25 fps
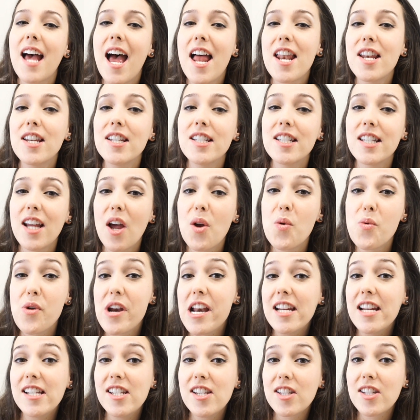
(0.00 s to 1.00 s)
and I
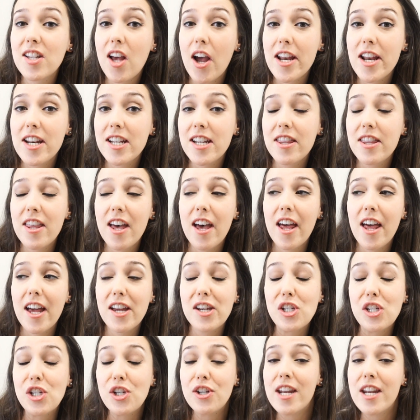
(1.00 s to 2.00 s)
really decided that
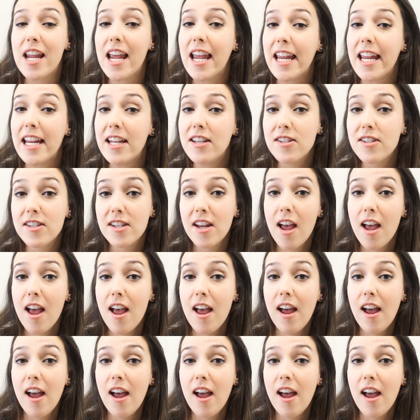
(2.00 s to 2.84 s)
I should eat